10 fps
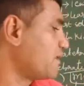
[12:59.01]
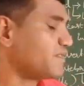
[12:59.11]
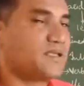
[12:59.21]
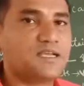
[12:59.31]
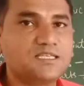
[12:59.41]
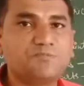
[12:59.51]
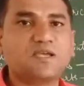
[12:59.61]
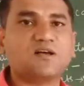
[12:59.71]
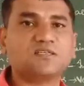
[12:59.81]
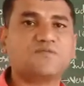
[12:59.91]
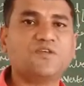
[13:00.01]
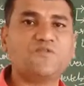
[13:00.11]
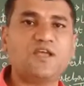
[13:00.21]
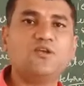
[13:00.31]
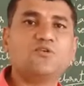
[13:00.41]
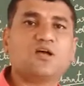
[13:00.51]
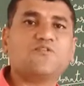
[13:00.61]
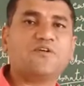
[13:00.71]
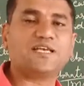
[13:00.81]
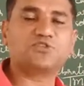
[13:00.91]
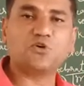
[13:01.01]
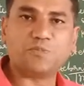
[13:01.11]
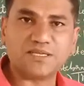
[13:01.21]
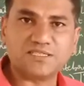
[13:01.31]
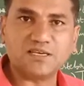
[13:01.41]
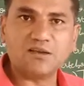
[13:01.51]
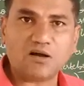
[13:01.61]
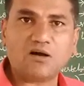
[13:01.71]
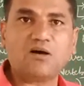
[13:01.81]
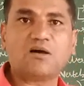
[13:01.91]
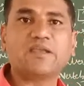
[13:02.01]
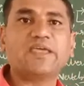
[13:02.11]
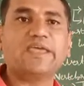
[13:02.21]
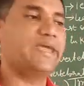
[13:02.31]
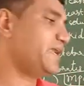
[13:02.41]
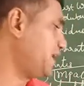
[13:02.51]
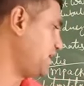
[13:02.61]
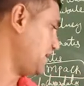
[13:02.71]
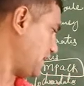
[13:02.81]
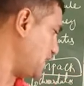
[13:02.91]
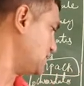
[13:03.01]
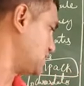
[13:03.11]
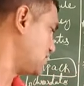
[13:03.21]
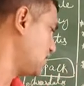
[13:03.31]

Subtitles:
That is because of the failure of vasopressin or ADH.